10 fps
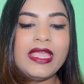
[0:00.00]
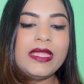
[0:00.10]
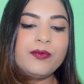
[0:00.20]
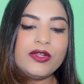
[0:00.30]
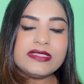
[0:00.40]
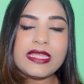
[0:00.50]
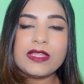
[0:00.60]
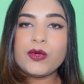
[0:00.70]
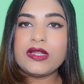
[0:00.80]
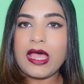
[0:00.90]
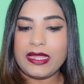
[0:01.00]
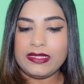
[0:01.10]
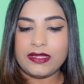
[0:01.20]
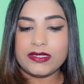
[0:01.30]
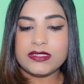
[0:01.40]
In Prince Edward
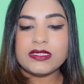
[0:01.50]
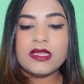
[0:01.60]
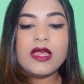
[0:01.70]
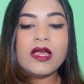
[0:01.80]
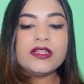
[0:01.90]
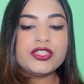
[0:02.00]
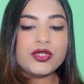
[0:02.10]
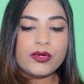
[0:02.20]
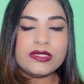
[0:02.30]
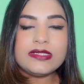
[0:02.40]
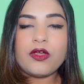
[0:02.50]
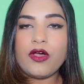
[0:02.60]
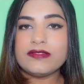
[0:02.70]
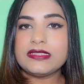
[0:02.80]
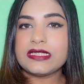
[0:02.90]
Island, a total
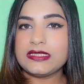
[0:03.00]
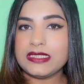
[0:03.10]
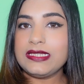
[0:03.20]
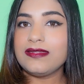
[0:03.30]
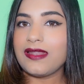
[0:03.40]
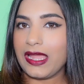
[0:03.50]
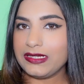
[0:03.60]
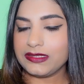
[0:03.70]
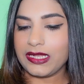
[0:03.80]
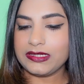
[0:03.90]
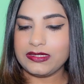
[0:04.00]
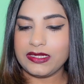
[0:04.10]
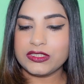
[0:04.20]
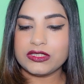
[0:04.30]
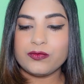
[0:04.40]
of 69
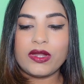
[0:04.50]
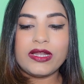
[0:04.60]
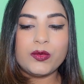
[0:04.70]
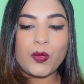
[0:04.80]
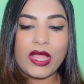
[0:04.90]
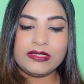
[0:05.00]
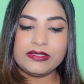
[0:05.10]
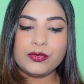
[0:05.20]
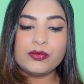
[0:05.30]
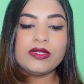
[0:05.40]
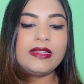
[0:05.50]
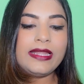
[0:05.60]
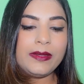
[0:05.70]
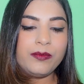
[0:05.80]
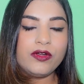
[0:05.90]
candidates were invited through the
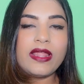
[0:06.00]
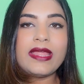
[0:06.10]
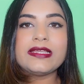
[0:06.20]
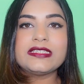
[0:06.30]
Labour and